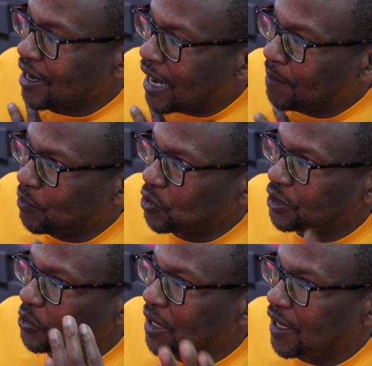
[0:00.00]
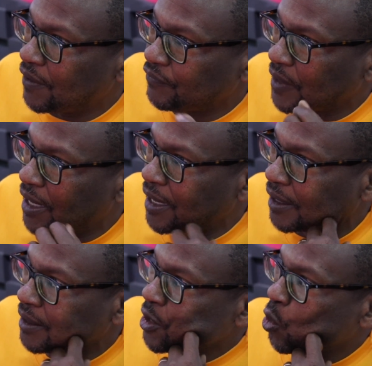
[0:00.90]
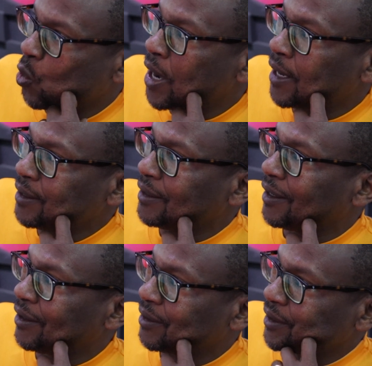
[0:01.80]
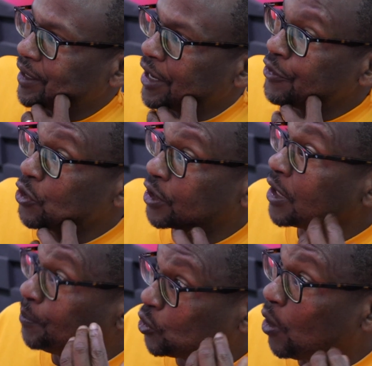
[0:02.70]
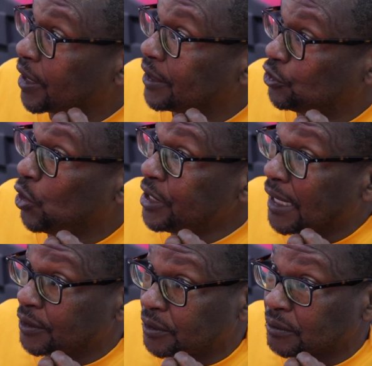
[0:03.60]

humbled to have one Eliud Kipchoge join us.